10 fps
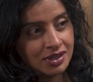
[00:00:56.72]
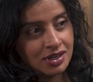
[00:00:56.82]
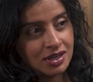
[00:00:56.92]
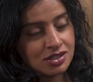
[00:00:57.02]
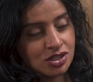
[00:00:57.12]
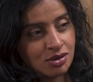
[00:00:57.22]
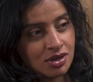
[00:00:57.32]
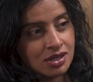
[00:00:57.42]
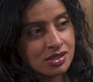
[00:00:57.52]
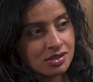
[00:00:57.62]
And so
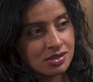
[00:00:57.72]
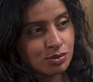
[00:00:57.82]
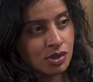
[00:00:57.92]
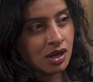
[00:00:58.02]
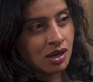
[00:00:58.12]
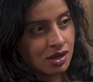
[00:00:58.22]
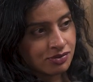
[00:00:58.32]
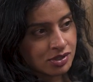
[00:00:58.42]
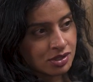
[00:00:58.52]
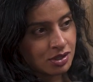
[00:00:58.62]
our listeners would
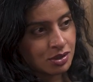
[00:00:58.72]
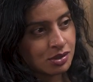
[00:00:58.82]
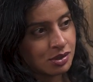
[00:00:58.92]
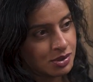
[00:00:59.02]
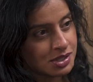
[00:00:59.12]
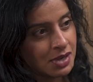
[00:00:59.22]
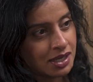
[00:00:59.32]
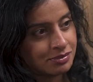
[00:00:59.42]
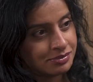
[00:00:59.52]
love to know, who is Matt?